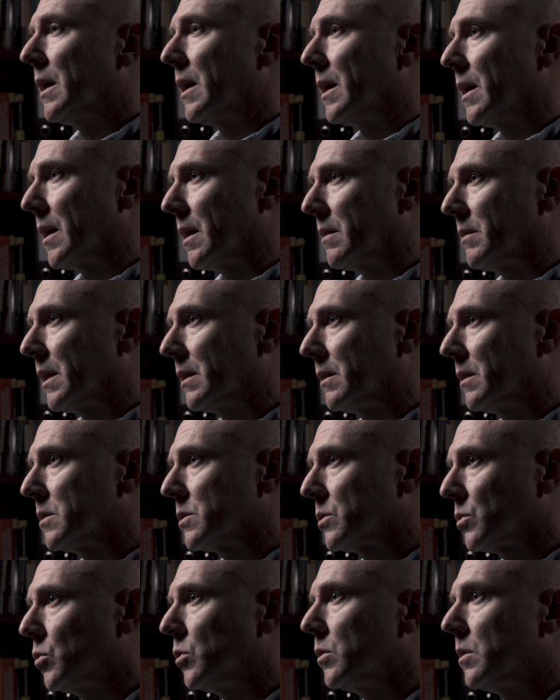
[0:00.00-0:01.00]
that this
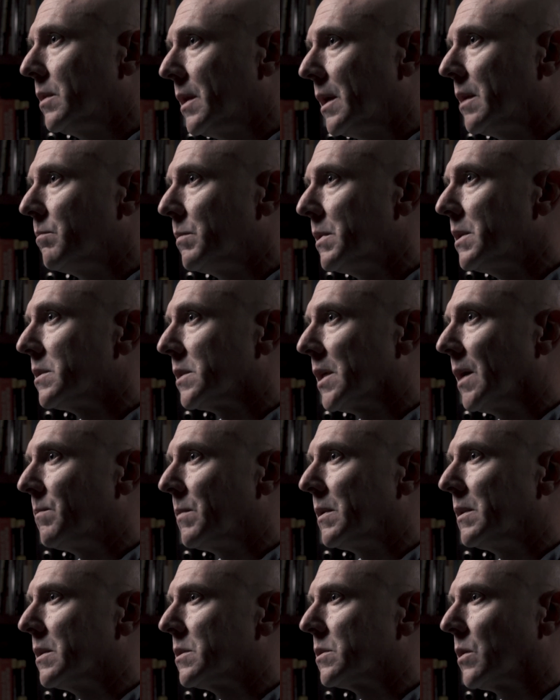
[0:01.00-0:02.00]
could then be
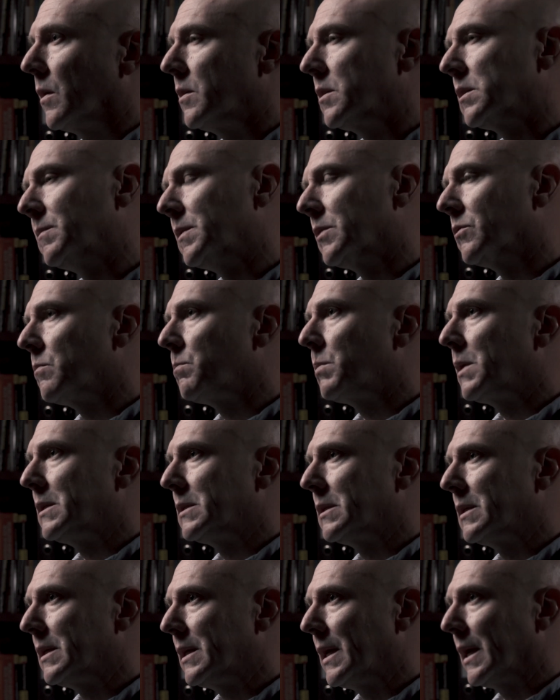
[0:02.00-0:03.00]
something that's going to be
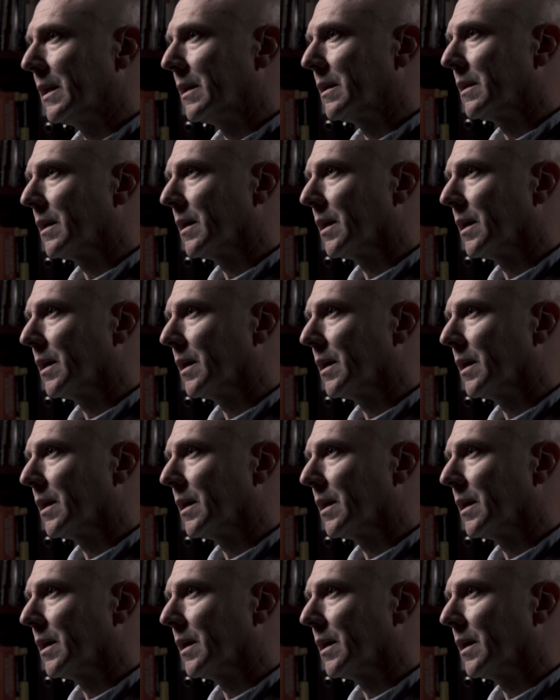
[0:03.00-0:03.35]
repeated again,